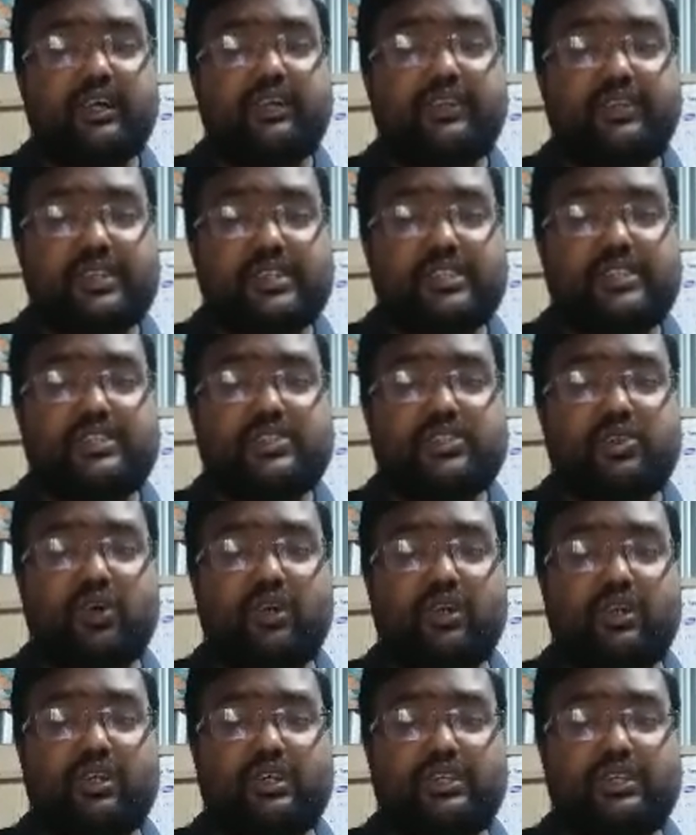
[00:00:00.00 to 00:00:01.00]
The
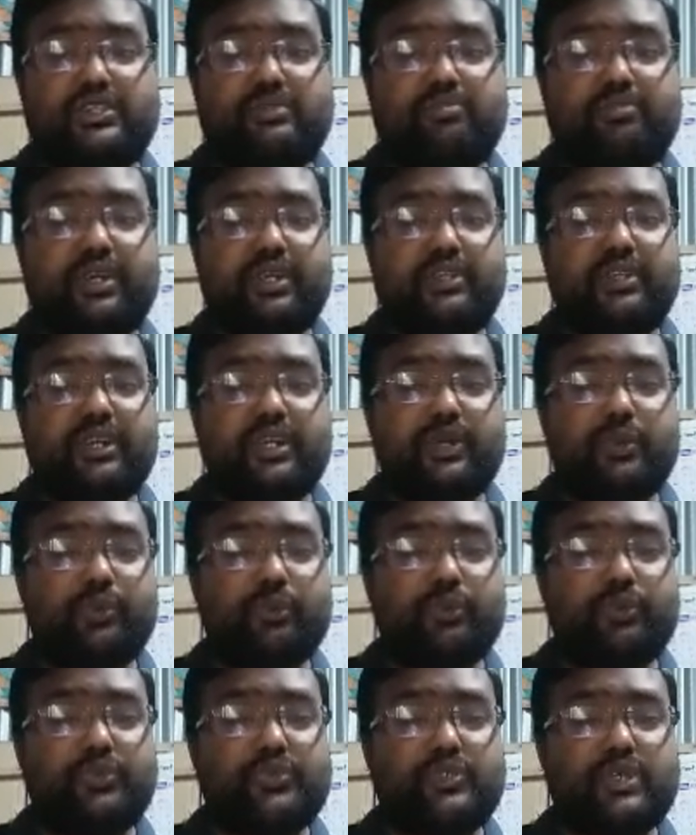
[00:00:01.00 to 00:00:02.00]
scholars made
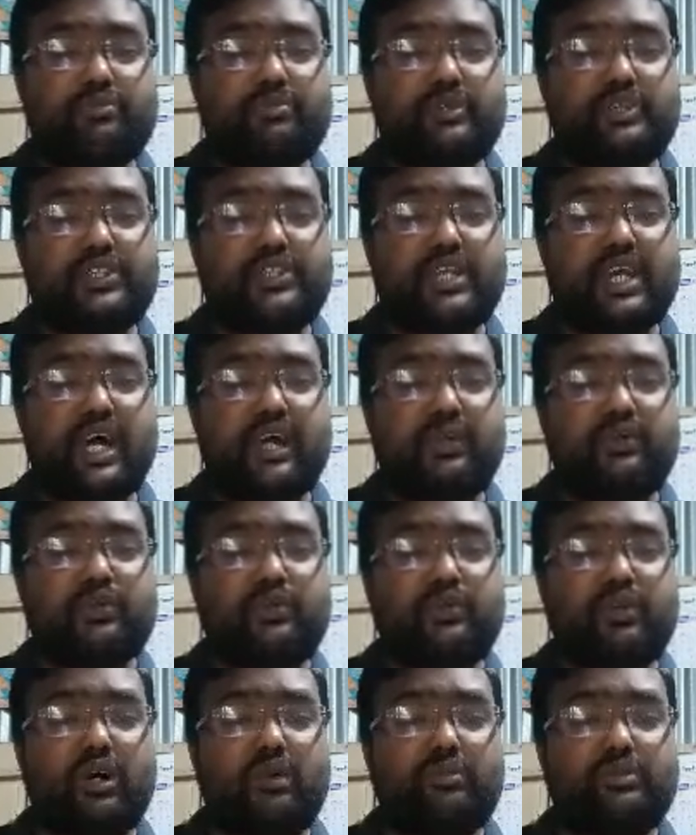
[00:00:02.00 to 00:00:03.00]
use of the
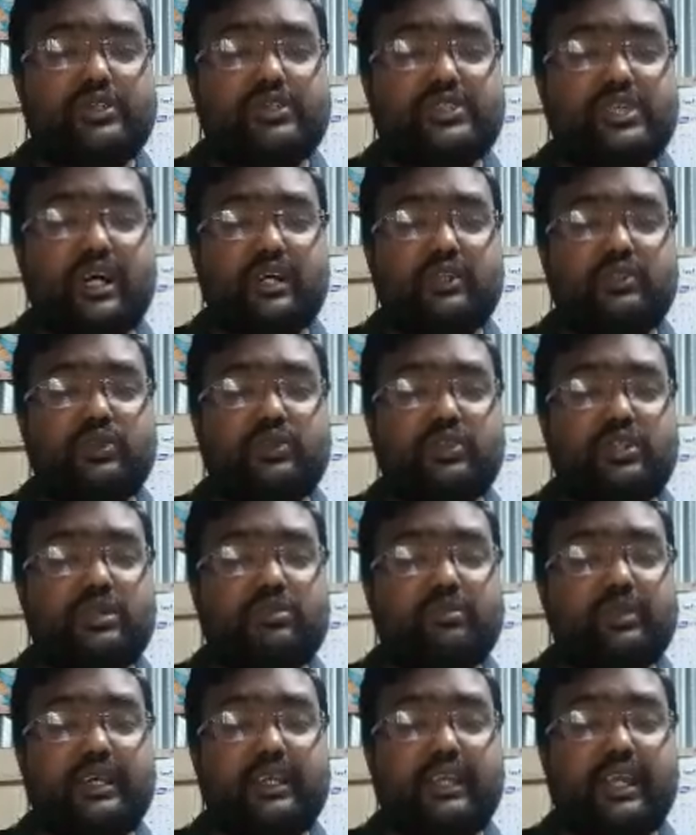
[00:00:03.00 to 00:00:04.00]
shadow of the sun to
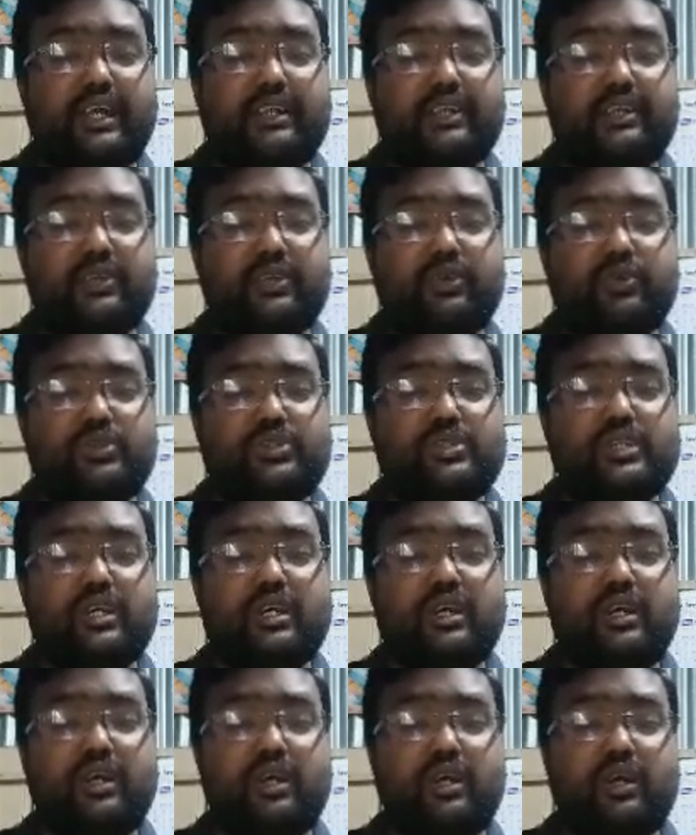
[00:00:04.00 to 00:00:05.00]
determine latitudes
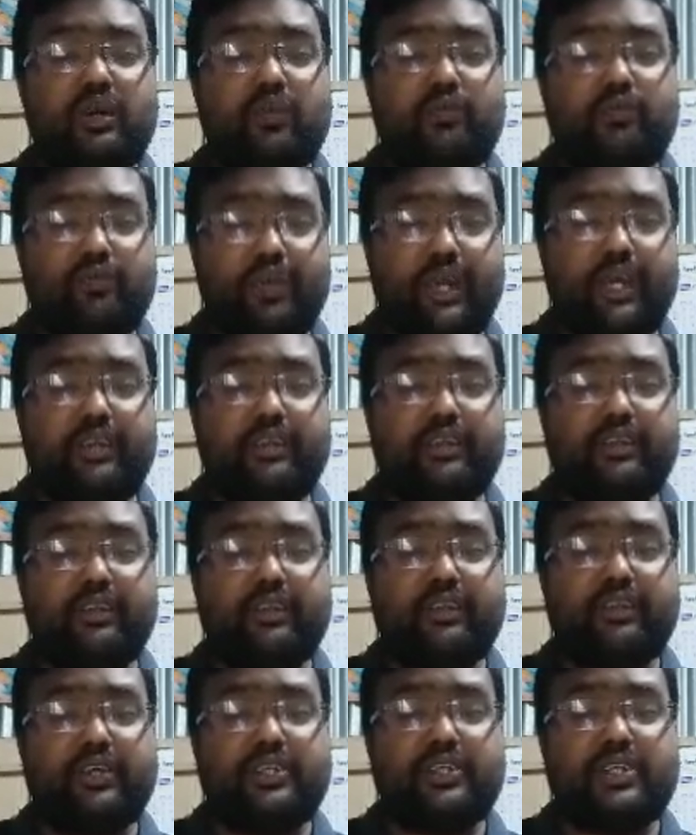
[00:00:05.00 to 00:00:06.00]
when
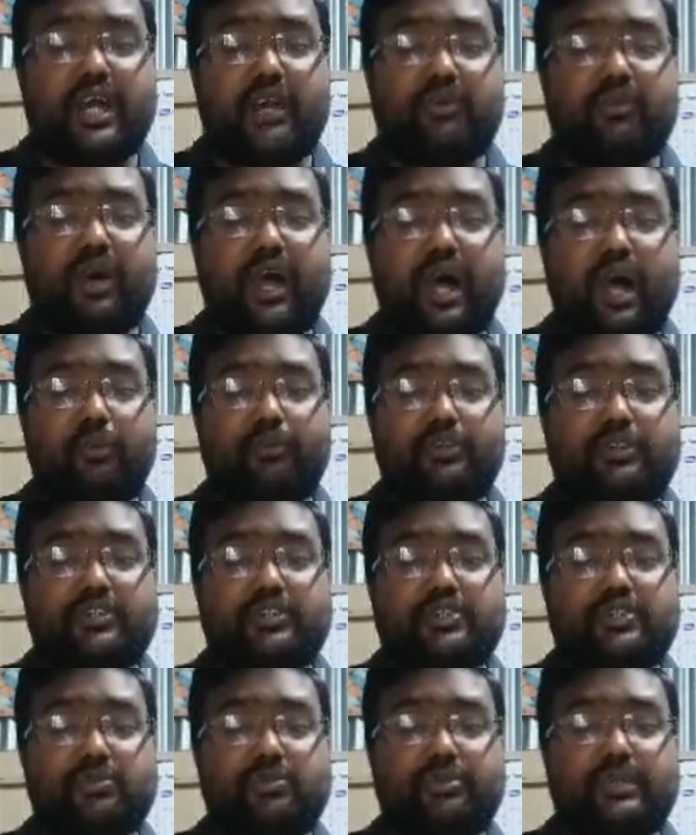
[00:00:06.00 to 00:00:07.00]
the shadow
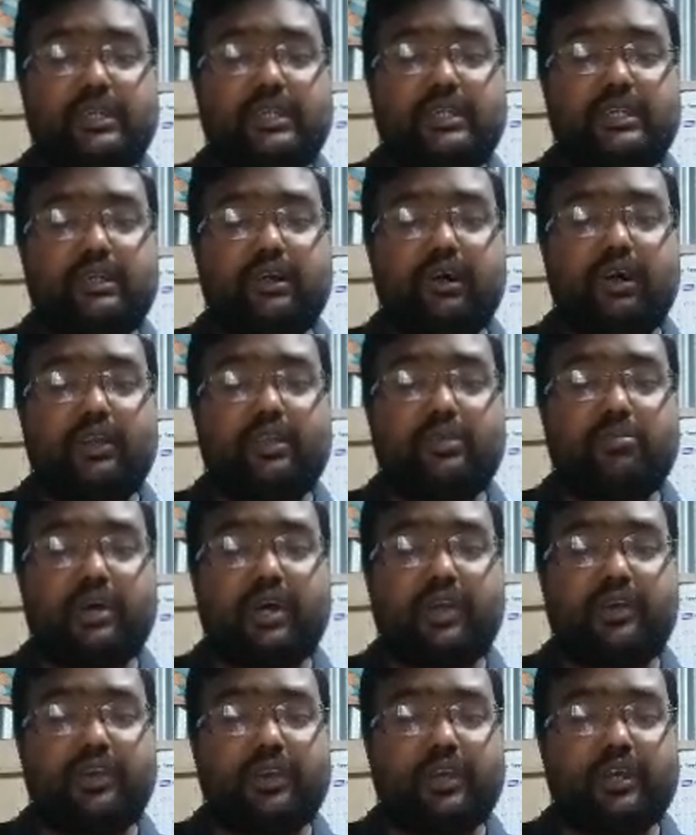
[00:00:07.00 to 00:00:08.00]
happens to be on the
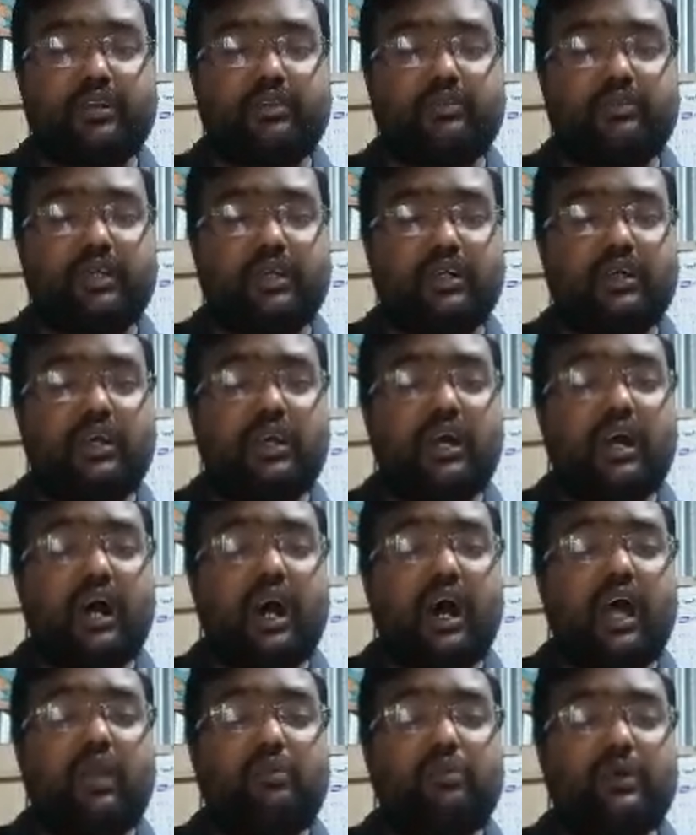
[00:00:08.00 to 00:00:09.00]
meridian.
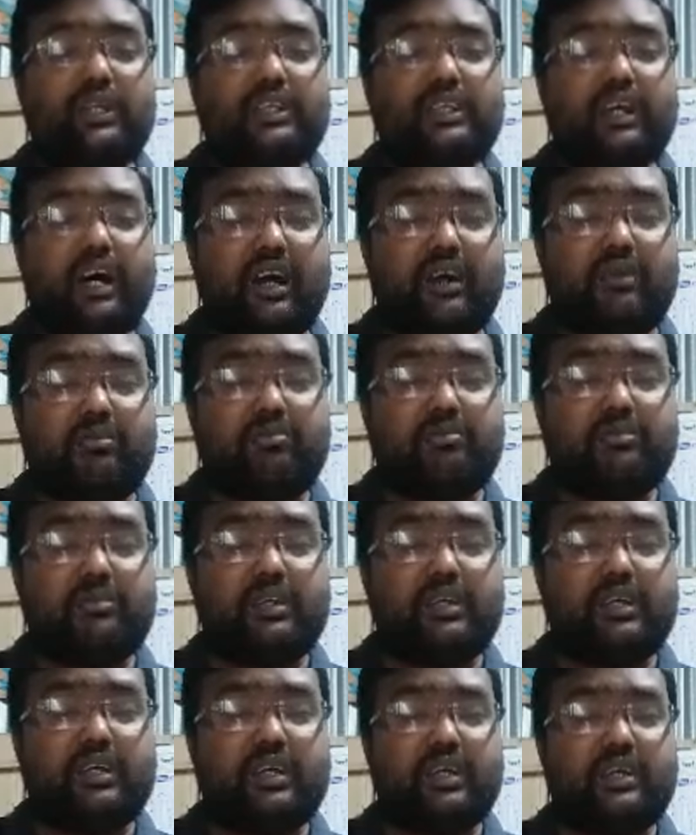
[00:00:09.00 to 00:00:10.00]
Al-Battam
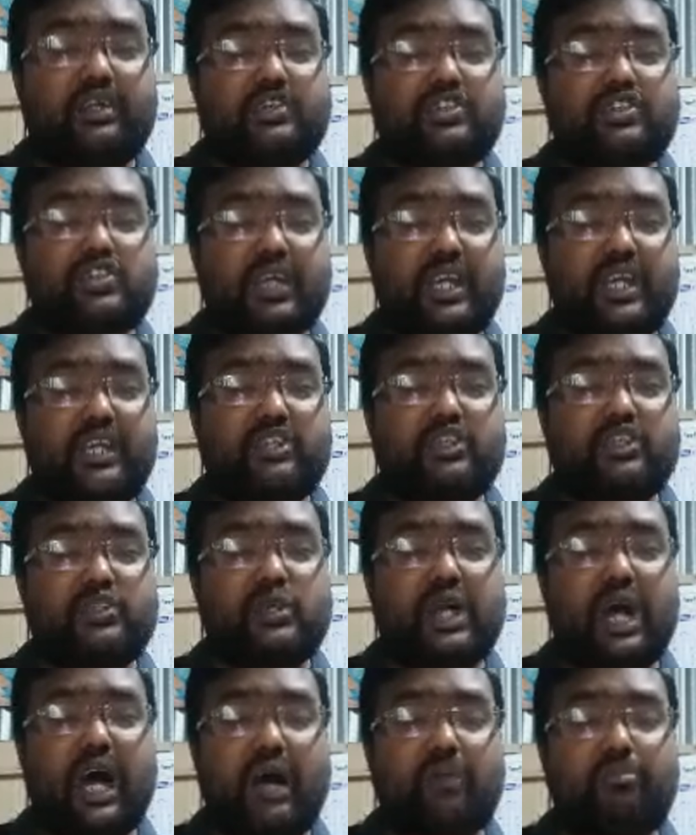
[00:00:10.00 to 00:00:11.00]
is said
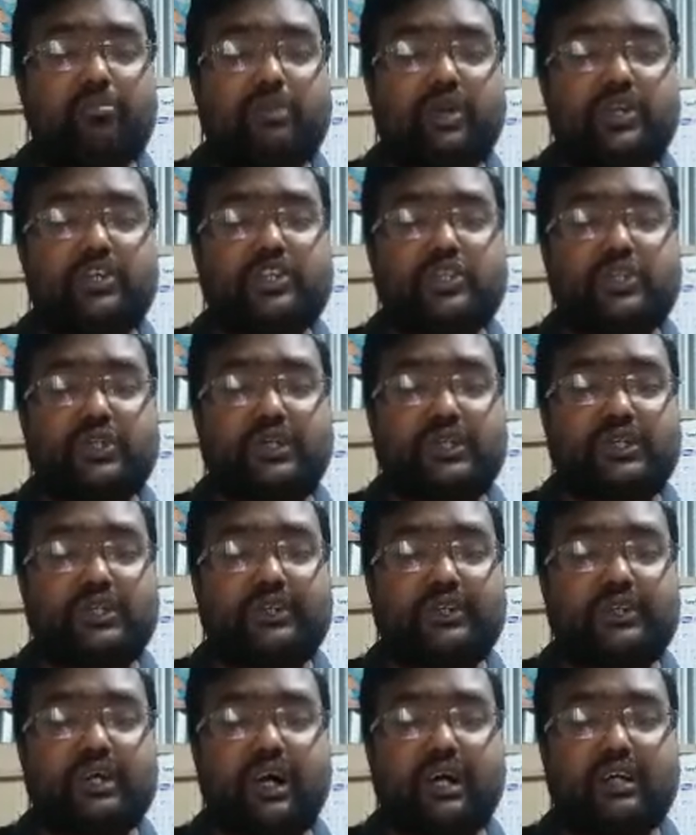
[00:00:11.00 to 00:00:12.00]
to have
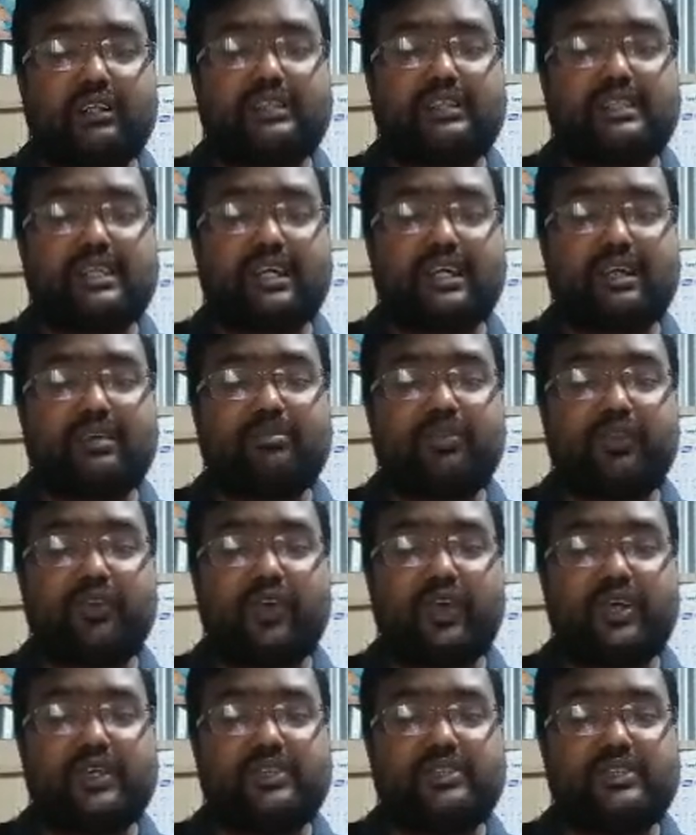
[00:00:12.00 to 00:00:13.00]
measured the Earth's
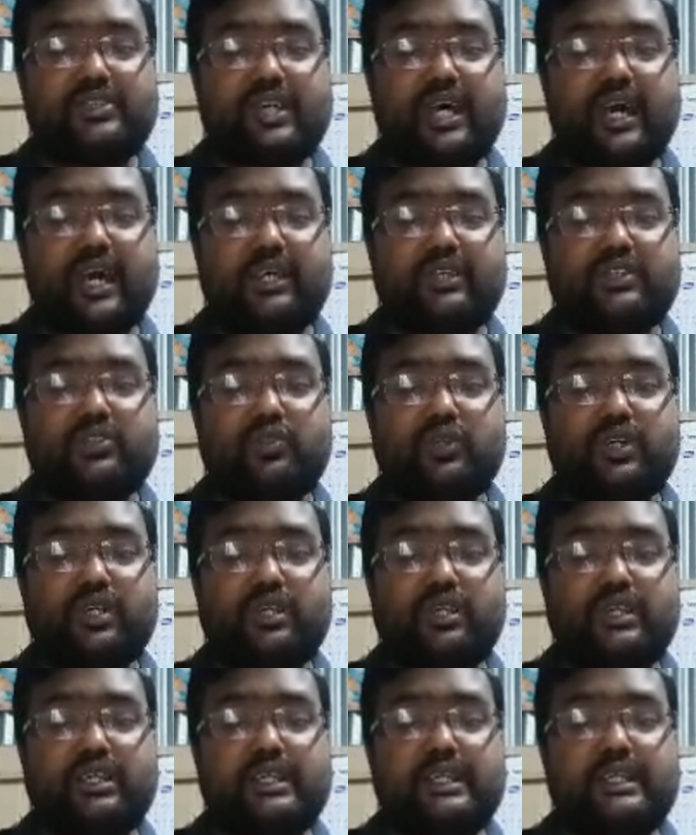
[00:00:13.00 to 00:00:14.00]
circumference as
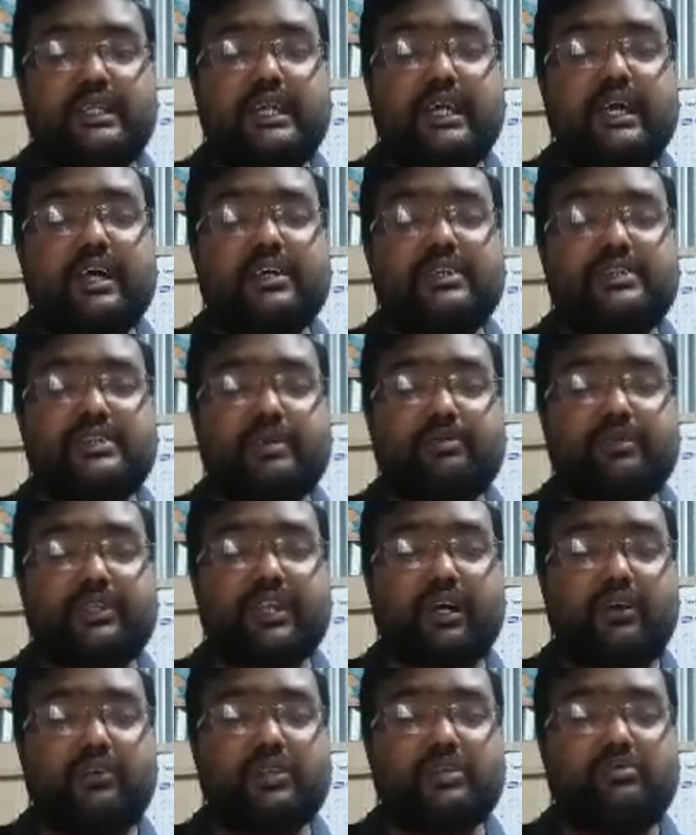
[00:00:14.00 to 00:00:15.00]

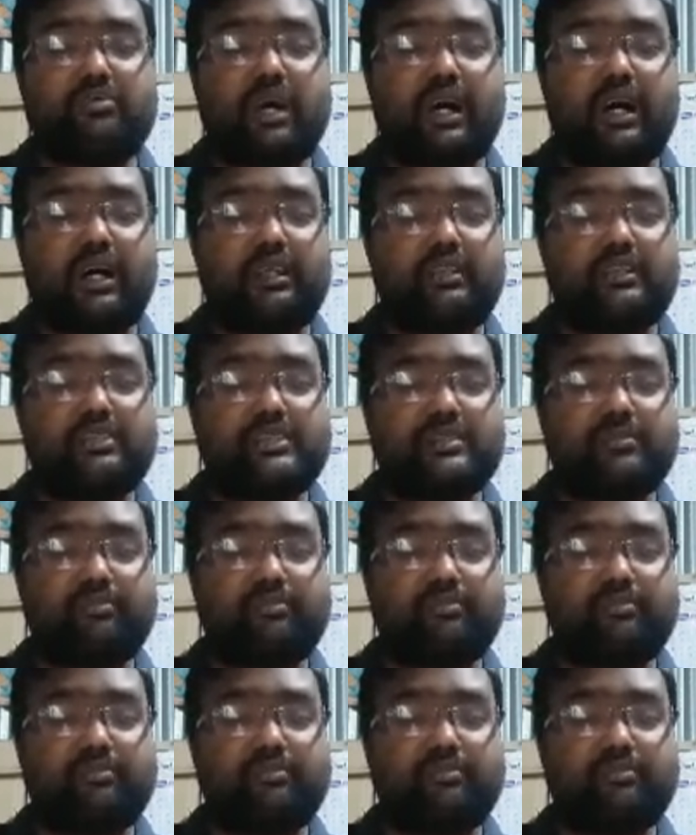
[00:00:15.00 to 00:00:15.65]
27,000 miles.